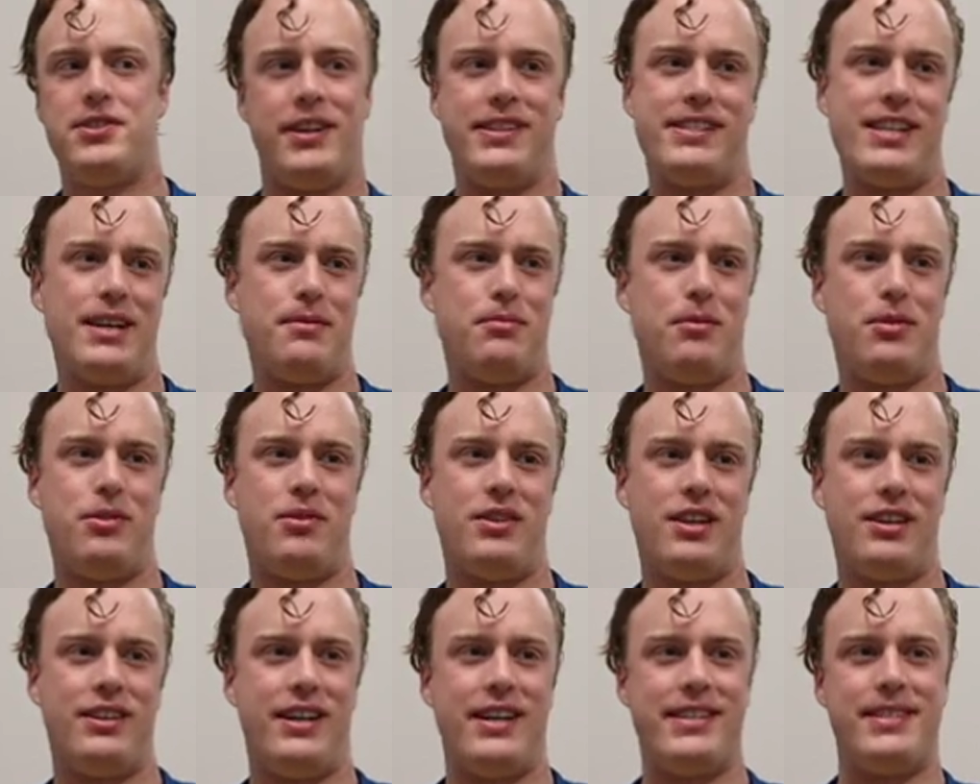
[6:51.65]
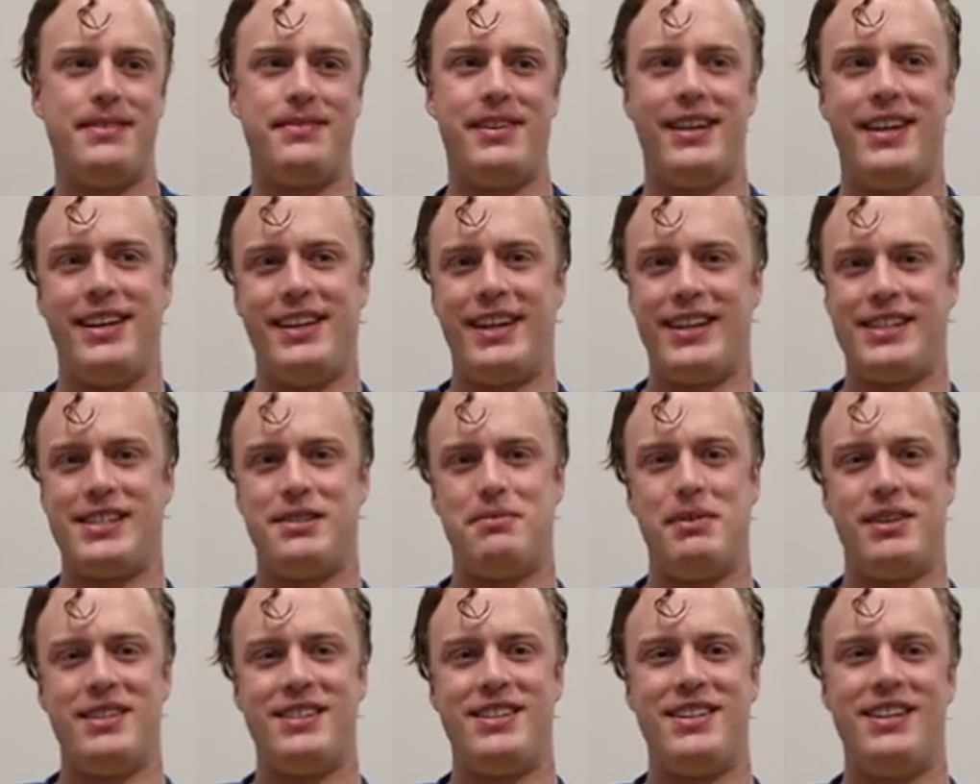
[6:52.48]
For example, the class I'm taking next
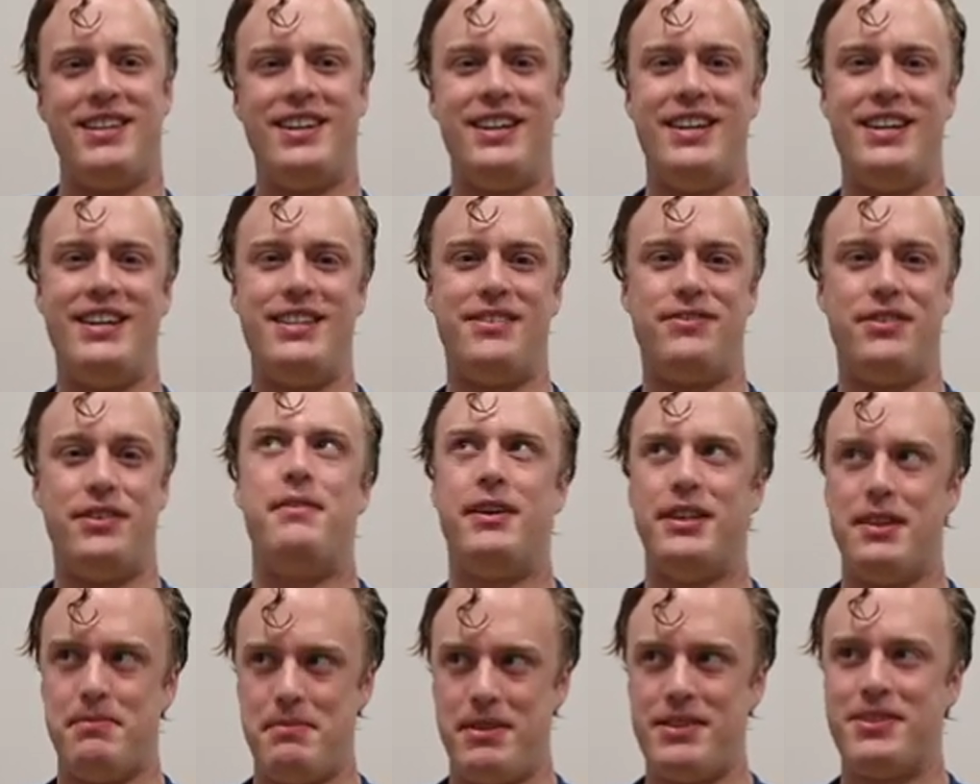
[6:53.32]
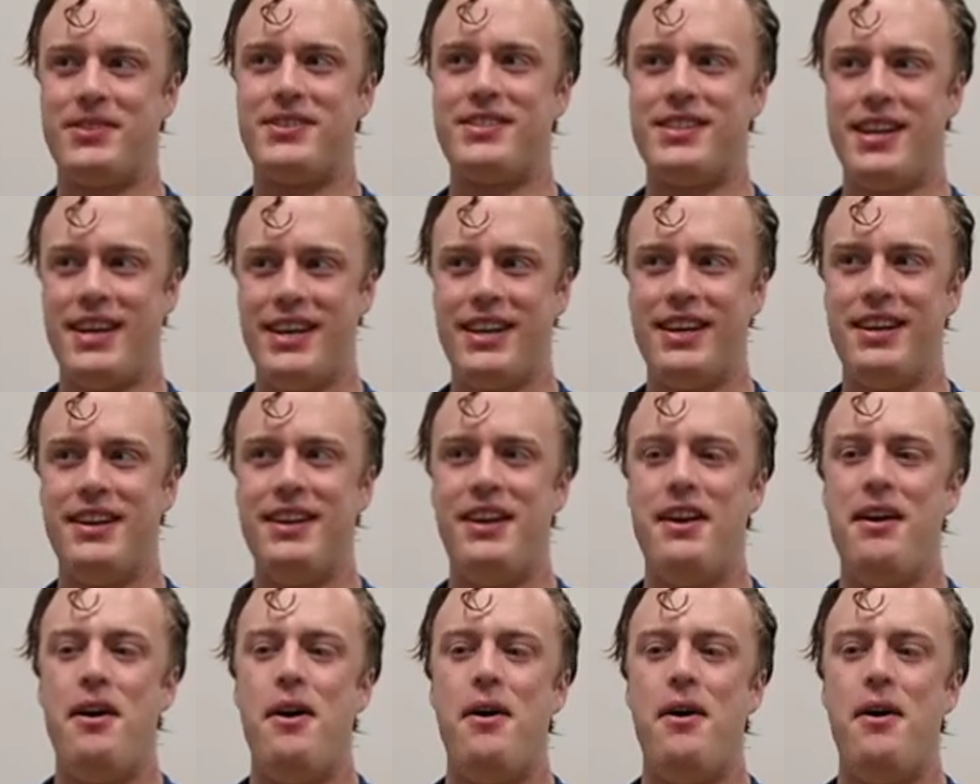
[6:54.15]
semester is for developmental psych,